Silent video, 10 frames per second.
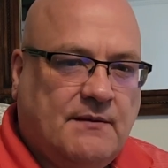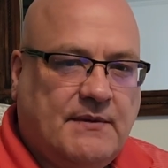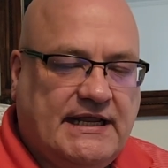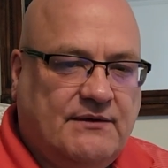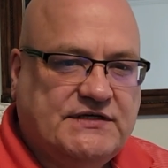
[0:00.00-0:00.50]

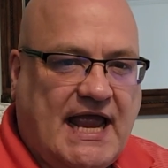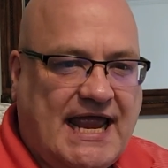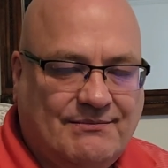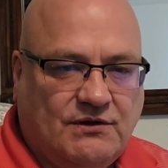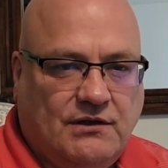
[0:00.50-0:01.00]
But he was
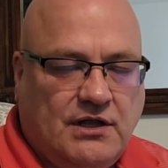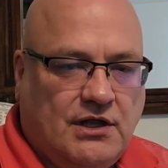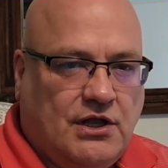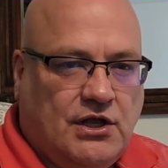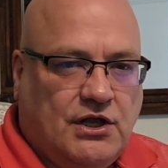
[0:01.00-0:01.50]
able
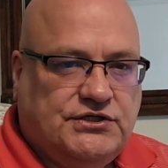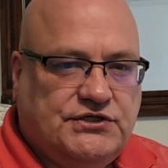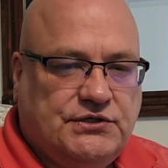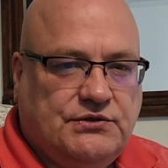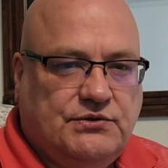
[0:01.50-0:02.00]

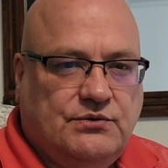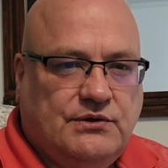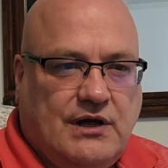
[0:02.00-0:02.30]
to